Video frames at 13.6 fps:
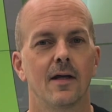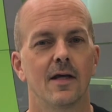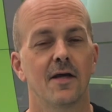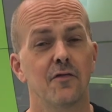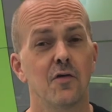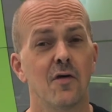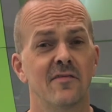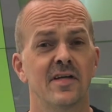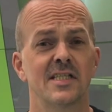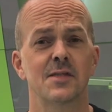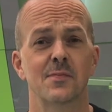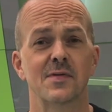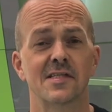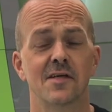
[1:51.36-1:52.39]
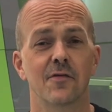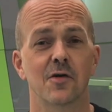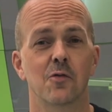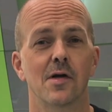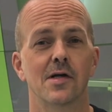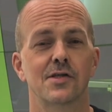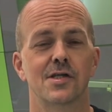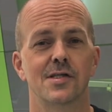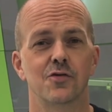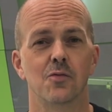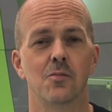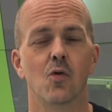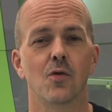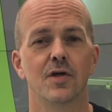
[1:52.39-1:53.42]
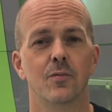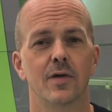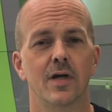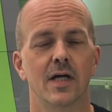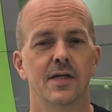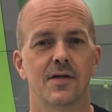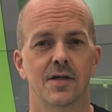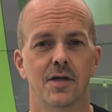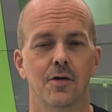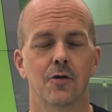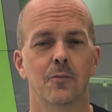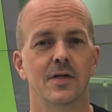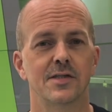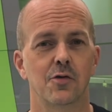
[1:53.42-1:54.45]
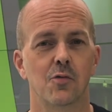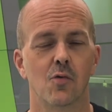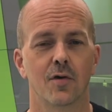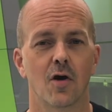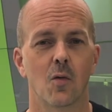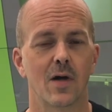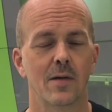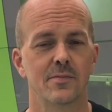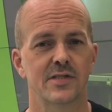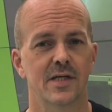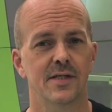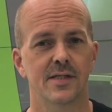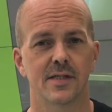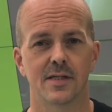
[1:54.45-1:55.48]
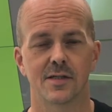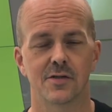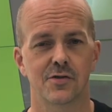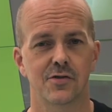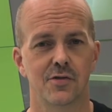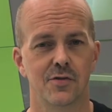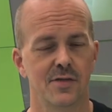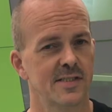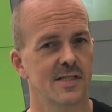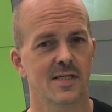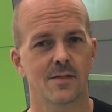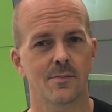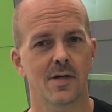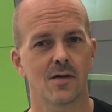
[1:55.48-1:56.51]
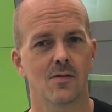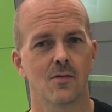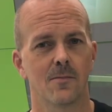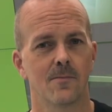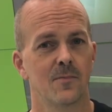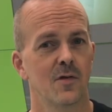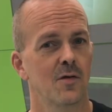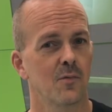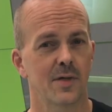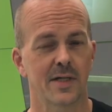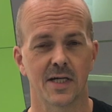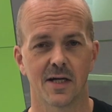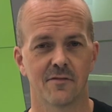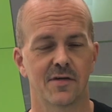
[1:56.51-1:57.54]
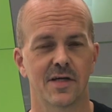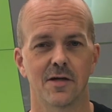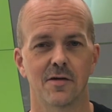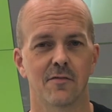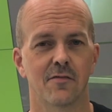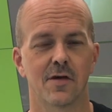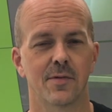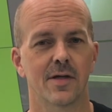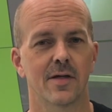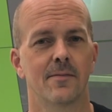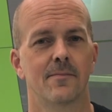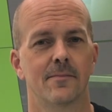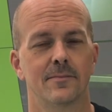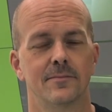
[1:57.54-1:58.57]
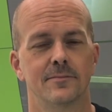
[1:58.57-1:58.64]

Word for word: If you have any specific questions or more you would like to know, please go on our website, shoot us an email. We'd love to hear from you.